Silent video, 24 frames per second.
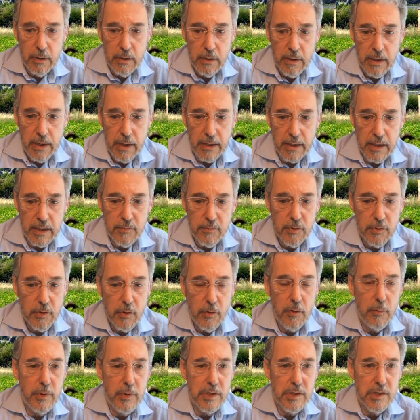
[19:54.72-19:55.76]
And even though
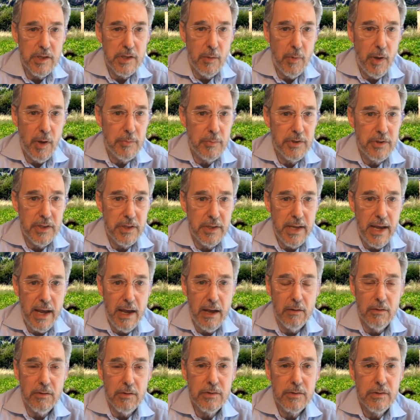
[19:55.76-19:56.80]
there have been some ups and
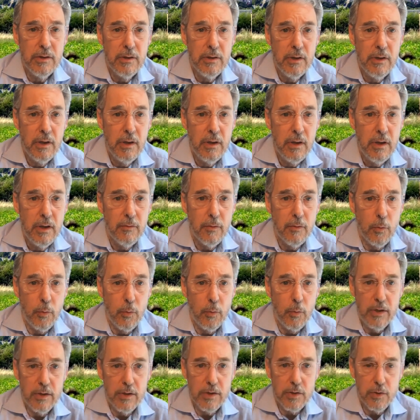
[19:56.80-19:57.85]
downs, for
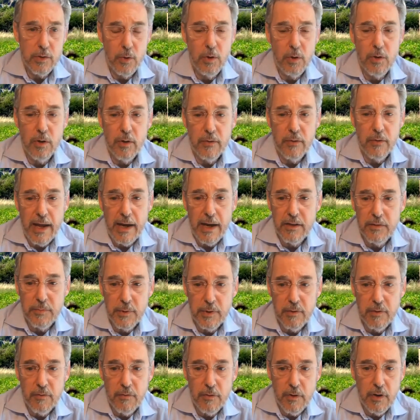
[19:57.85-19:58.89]
wind and solar, that has
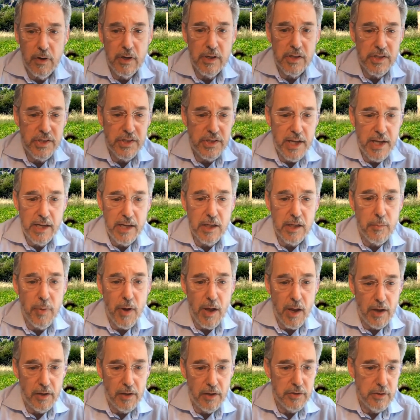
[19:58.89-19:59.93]
been a very steady
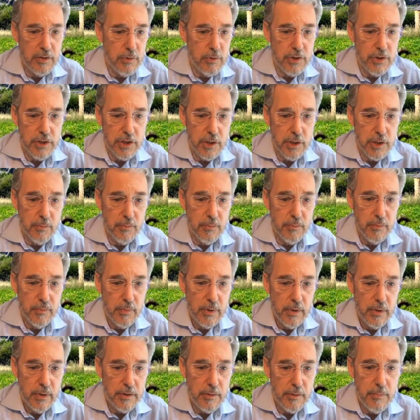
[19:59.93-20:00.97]
policy regime.
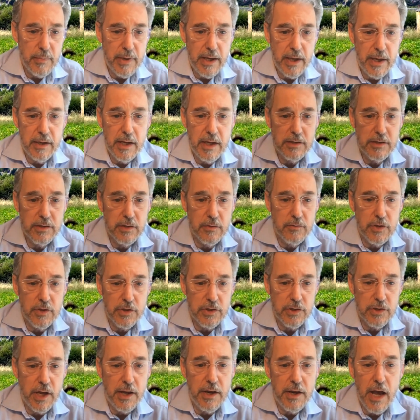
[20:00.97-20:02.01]
The mandates have
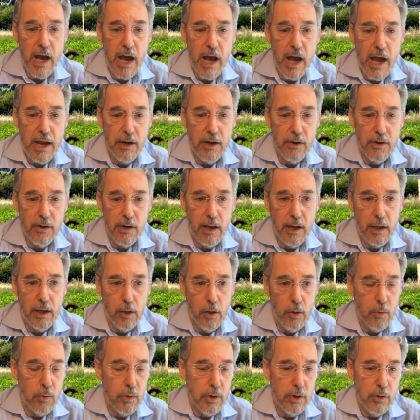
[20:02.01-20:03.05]
just gotten higher, not
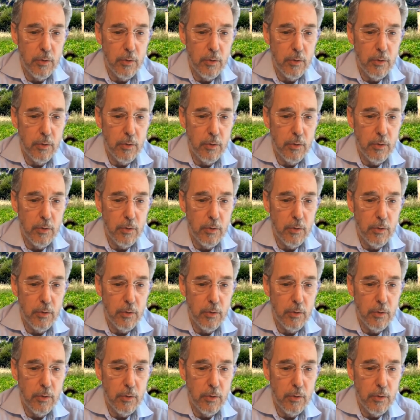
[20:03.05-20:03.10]
lower.